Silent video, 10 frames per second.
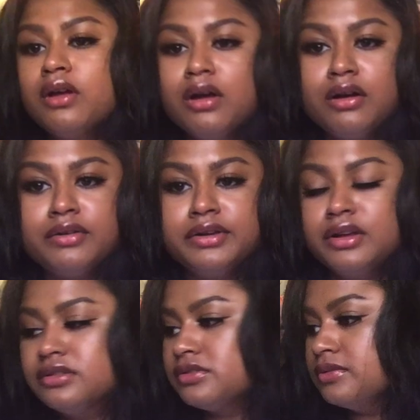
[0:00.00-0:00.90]
Alright, y'all,
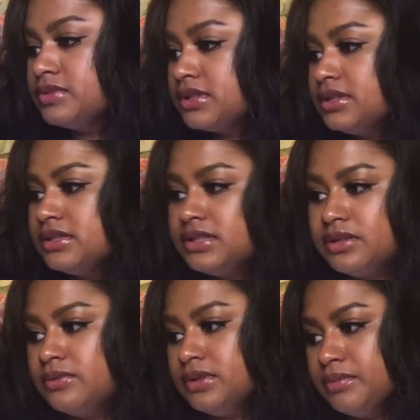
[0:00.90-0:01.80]
so I'm just gonna stick
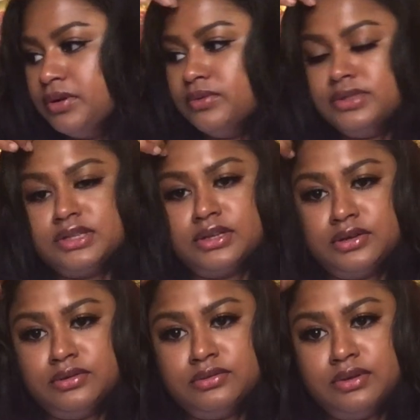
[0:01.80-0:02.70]
with the
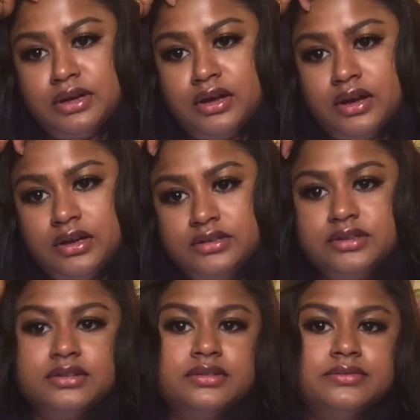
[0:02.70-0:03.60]
ponytail idea.